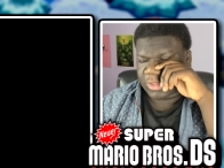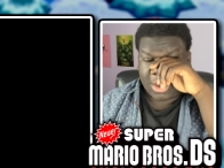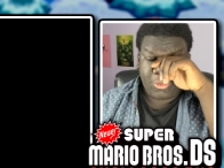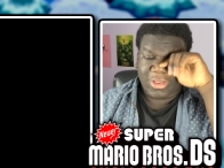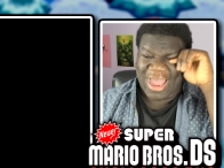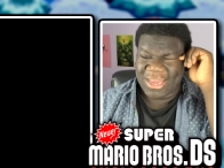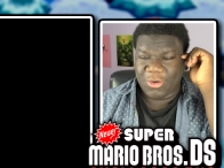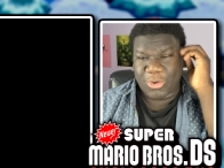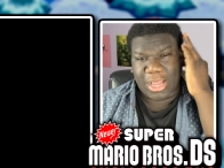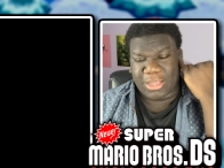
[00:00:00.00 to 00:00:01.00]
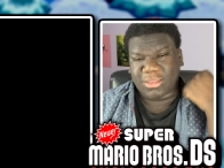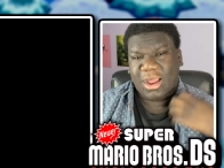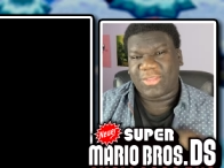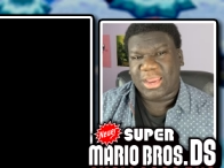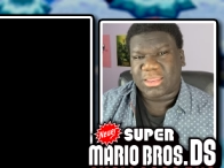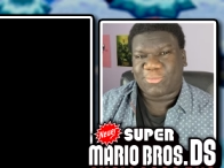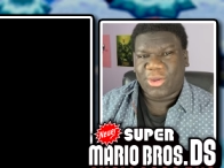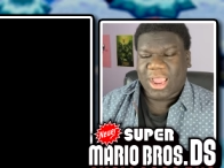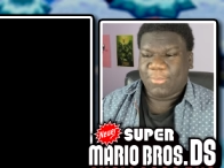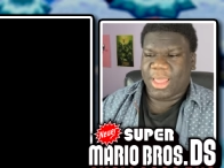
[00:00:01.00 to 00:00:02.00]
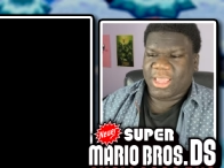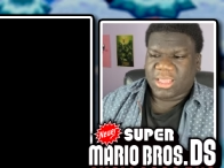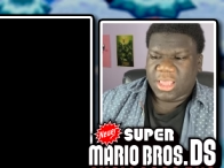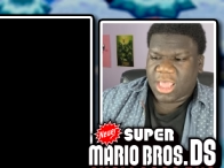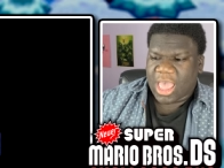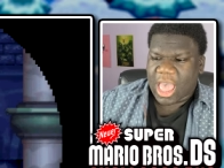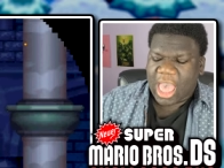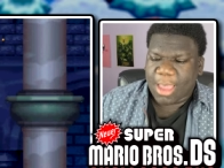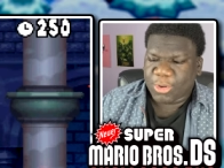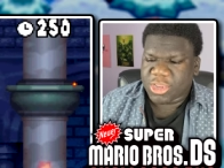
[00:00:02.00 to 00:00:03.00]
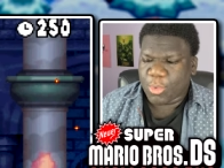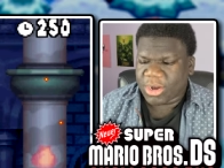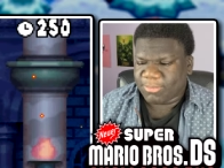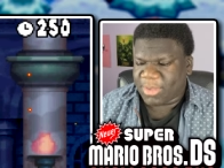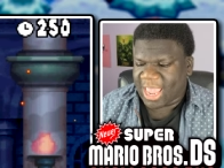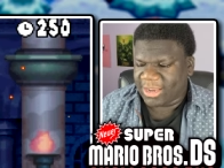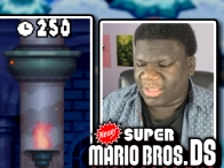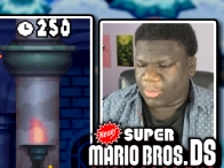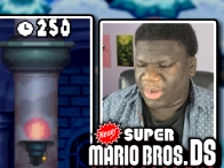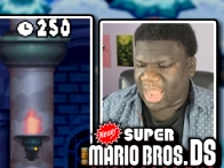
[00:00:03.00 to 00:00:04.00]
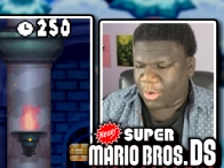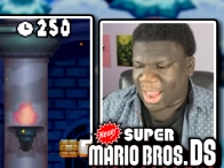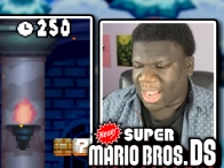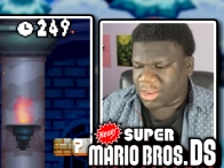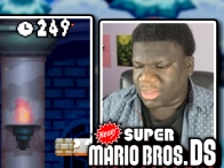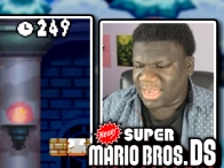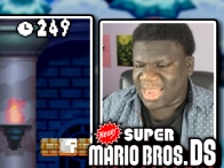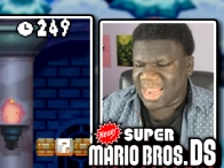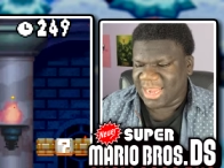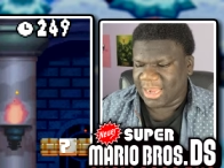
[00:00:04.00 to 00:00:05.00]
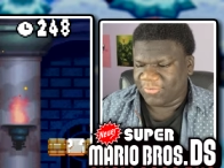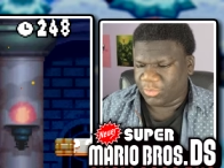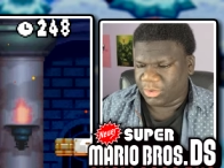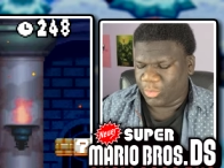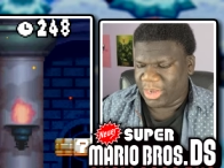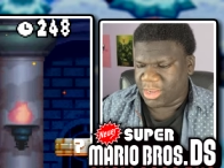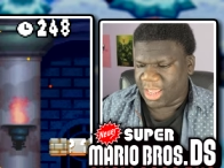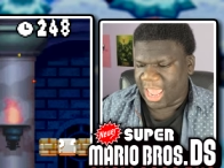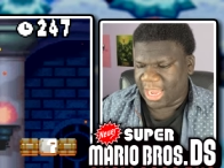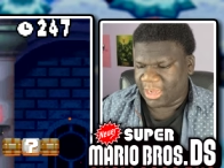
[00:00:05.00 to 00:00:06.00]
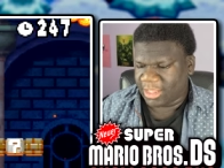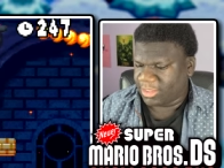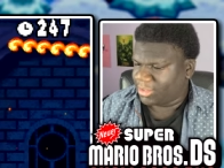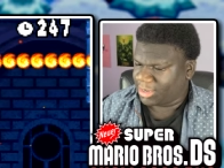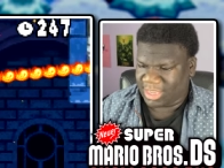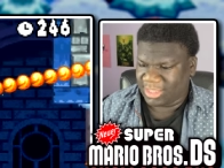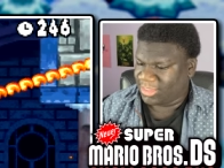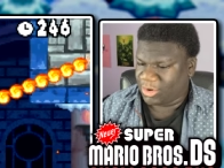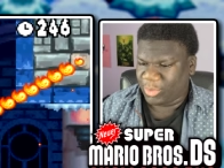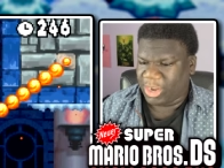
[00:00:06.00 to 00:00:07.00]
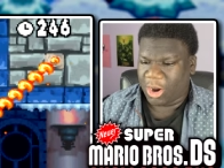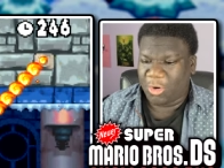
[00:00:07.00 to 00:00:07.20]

I won't lie to you, when I saw that spring, I'm like, how much you want to bet that we don't actually need it if we're Luigi? And uh, there we go.